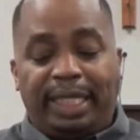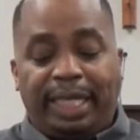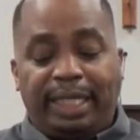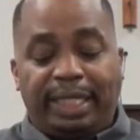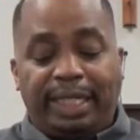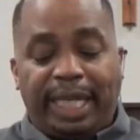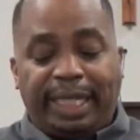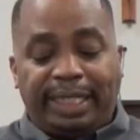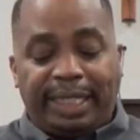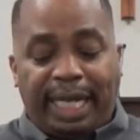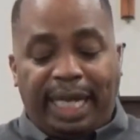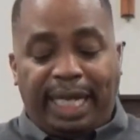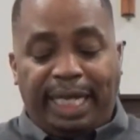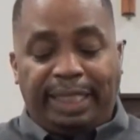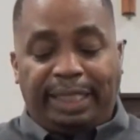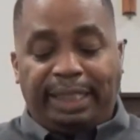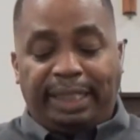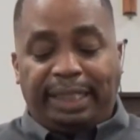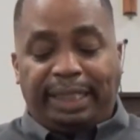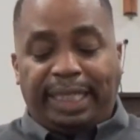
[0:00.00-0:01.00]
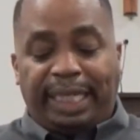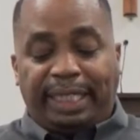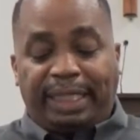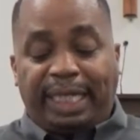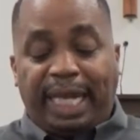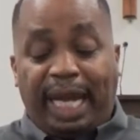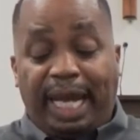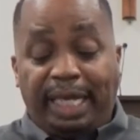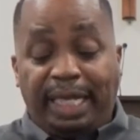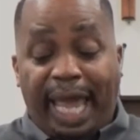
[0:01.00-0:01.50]
that, that God that
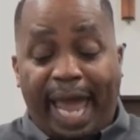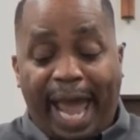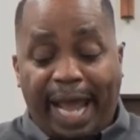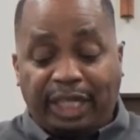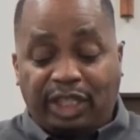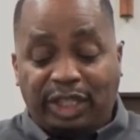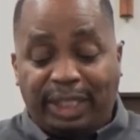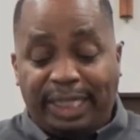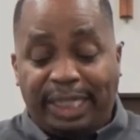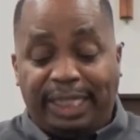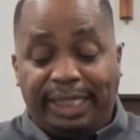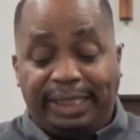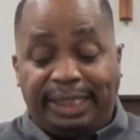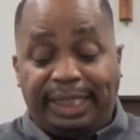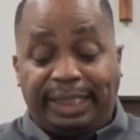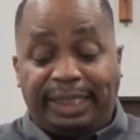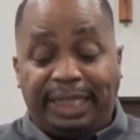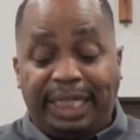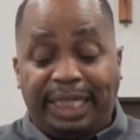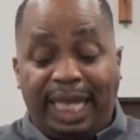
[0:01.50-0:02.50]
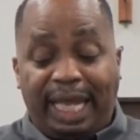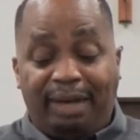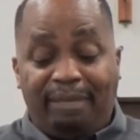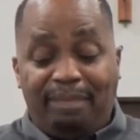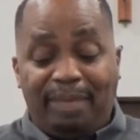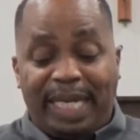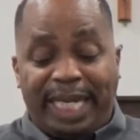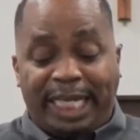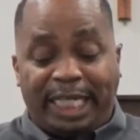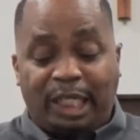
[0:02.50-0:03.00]
God actually just let
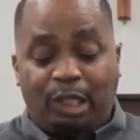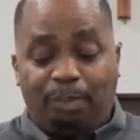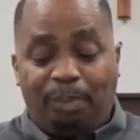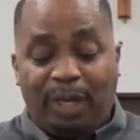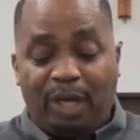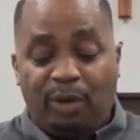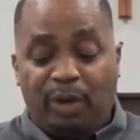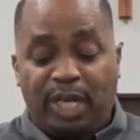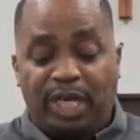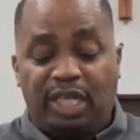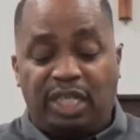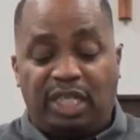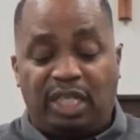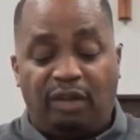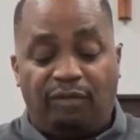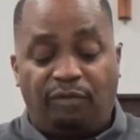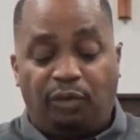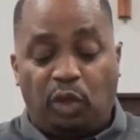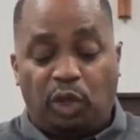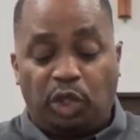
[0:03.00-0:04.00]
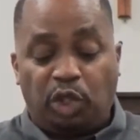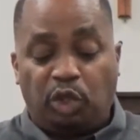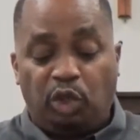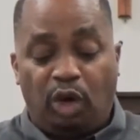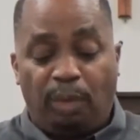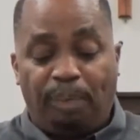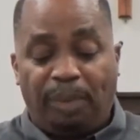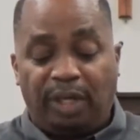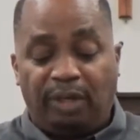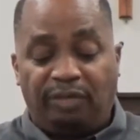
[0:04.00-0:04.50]
me experience it for a
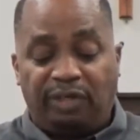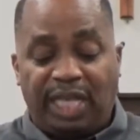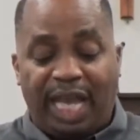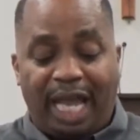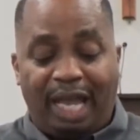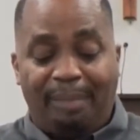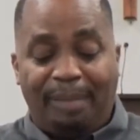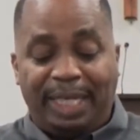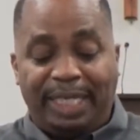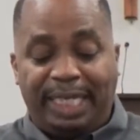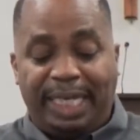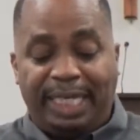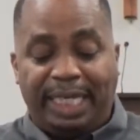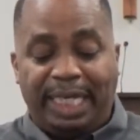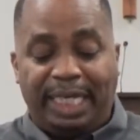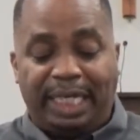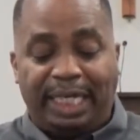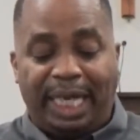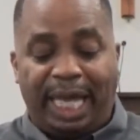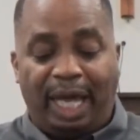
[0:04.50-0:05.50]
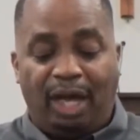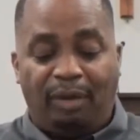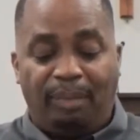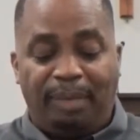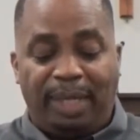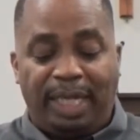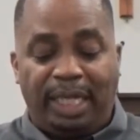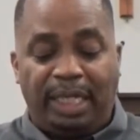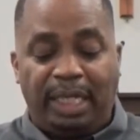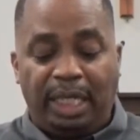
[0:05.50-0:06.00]
short period of time and then he allowed
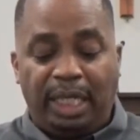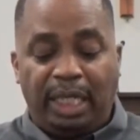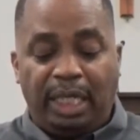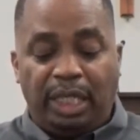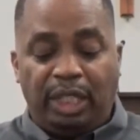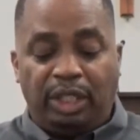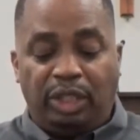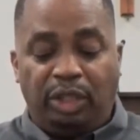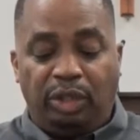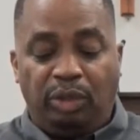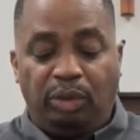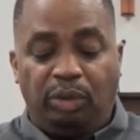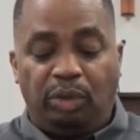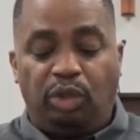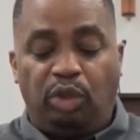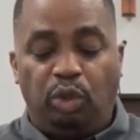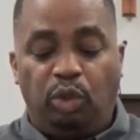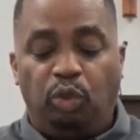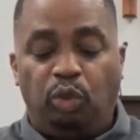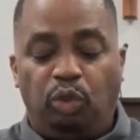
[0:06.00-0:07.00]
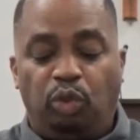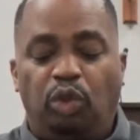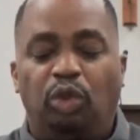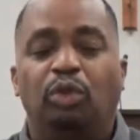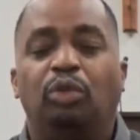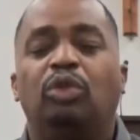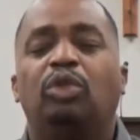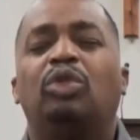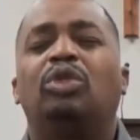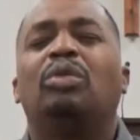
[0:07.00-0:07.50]
me to to
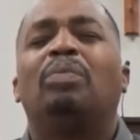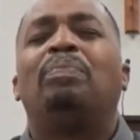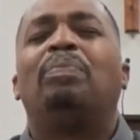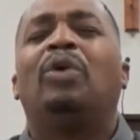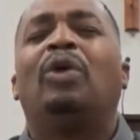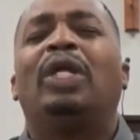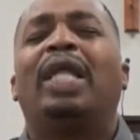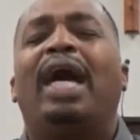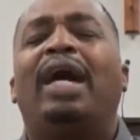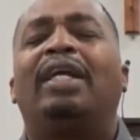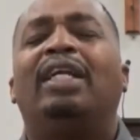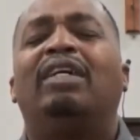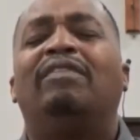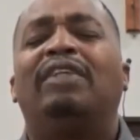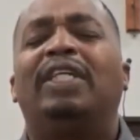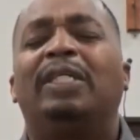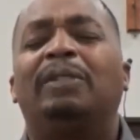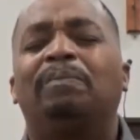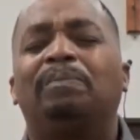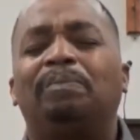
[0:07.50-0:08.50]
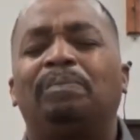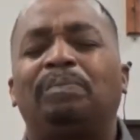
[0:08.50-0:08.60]
to to pull out of it.